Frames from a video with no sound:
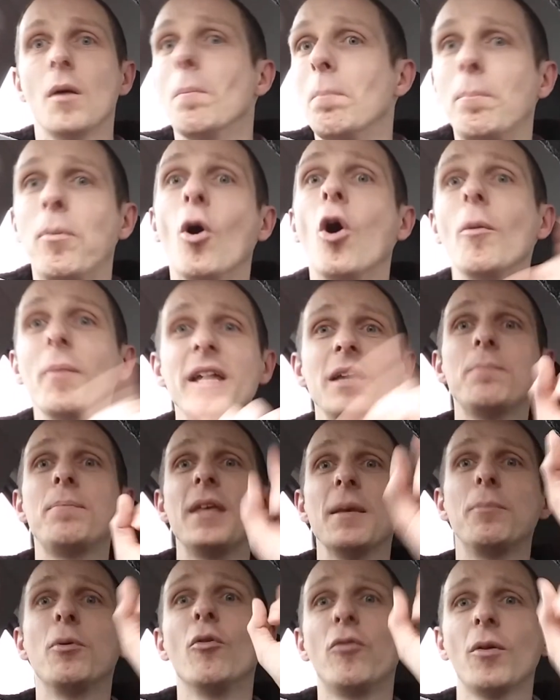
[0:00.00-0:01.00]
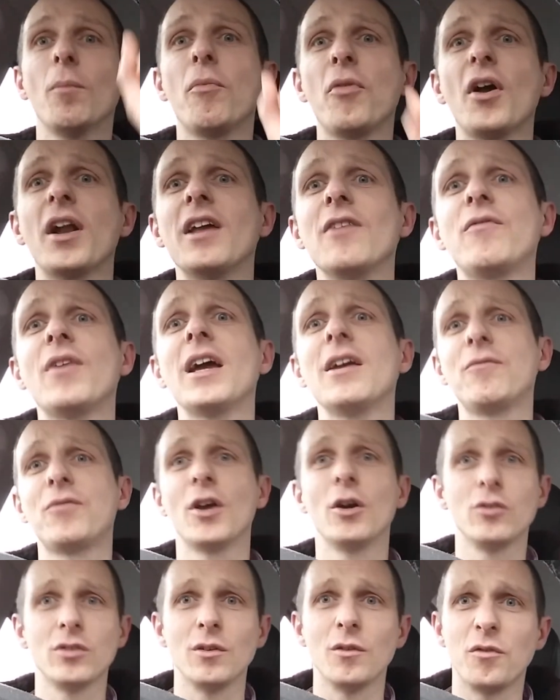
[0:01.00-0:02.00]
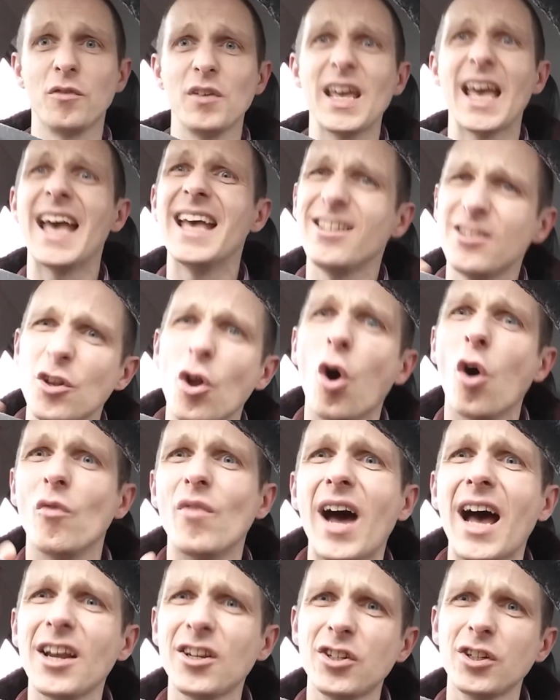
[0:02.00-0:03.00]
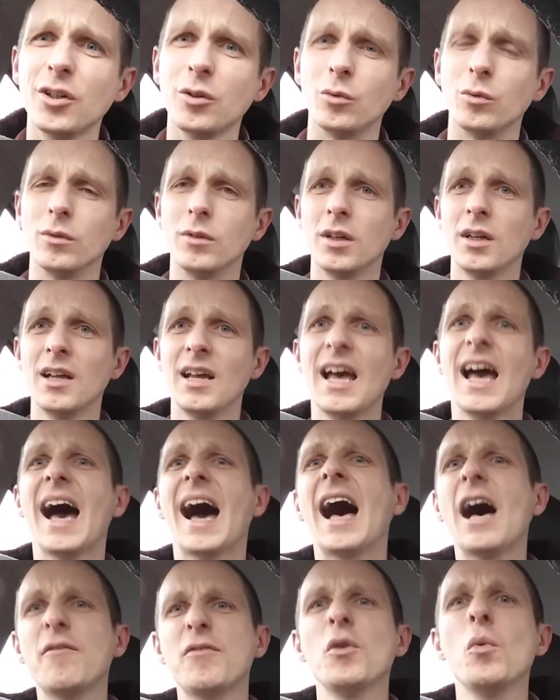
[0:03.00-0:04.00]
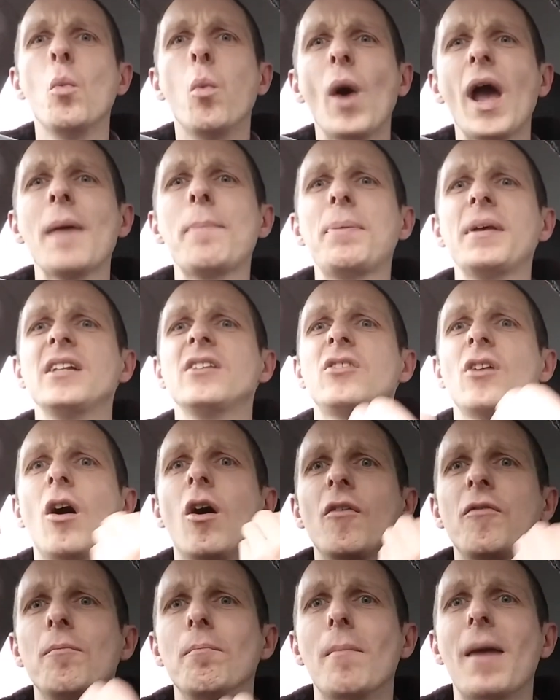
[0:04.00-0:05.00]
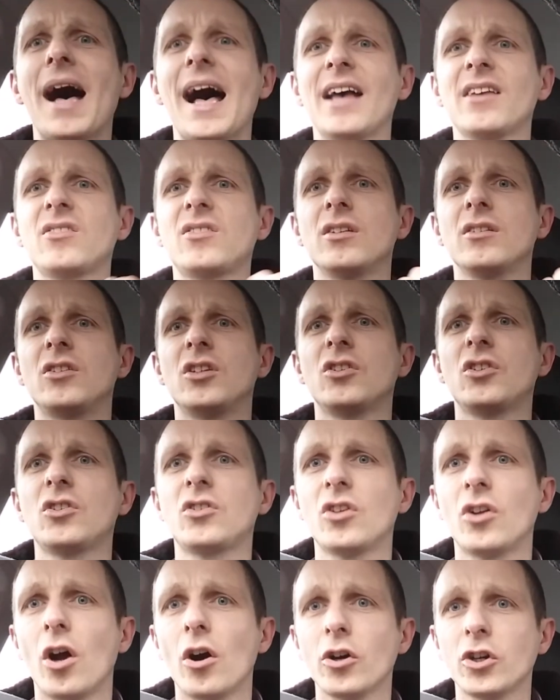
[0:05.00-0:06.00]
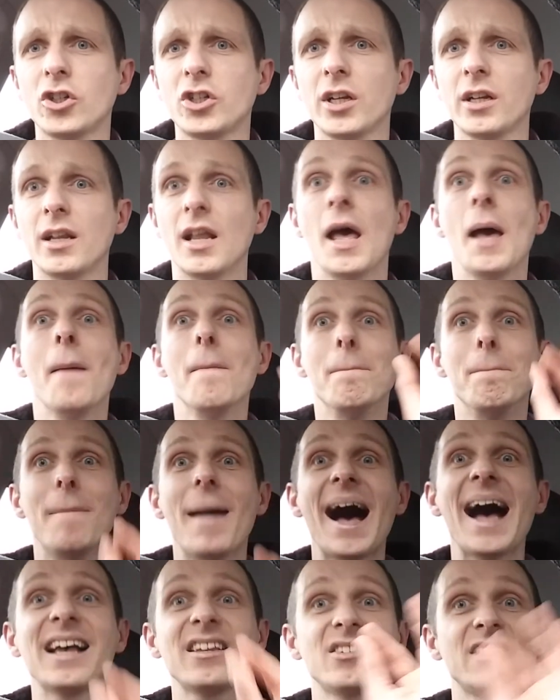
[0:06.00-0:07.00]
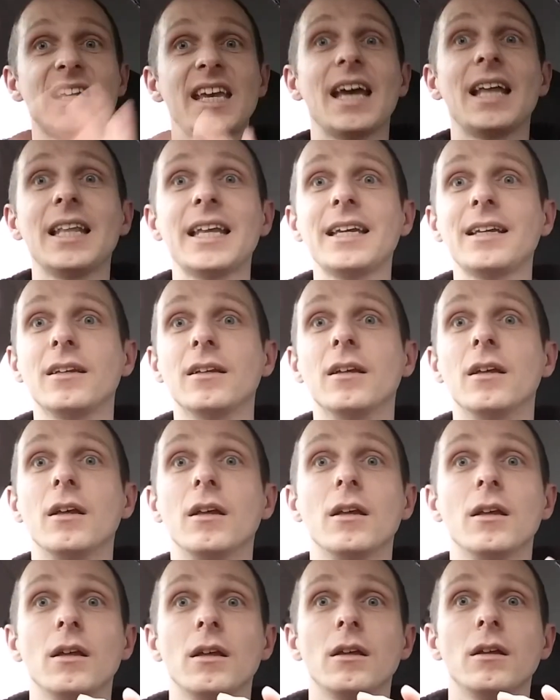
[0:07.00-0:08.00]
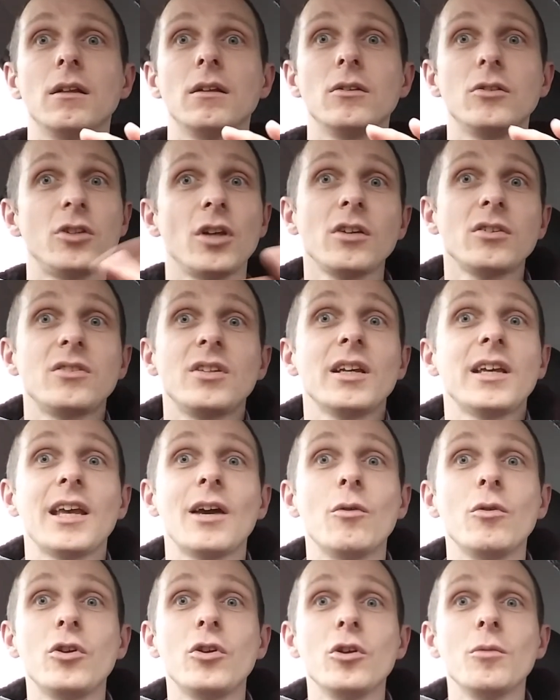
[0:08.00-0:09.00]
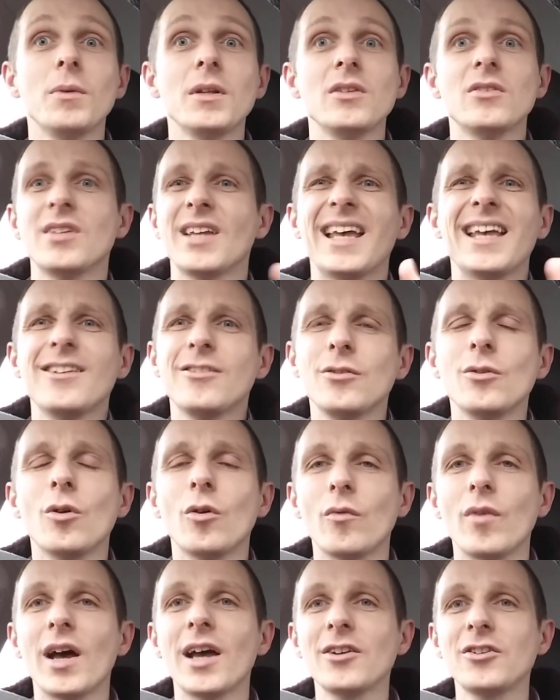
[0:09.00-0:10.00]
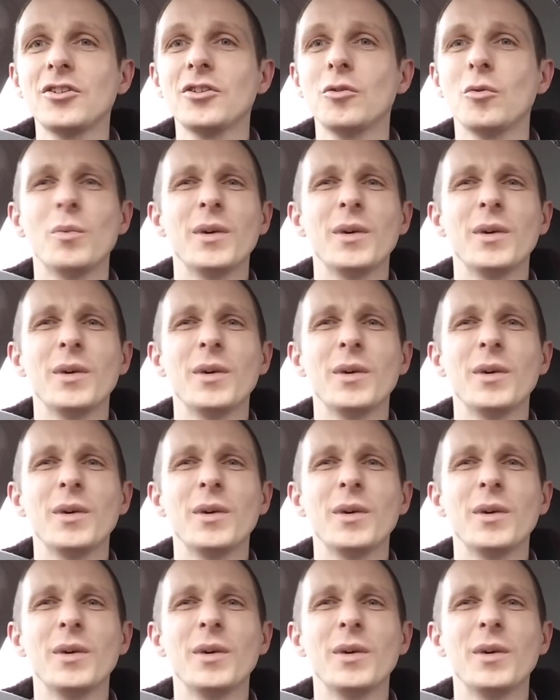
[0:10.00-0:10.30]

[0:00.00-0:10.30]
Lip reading: Bombing people from 35,000 feet is not rational. Having weapons of mass destruction, mass killing, just to kill humans is not rational.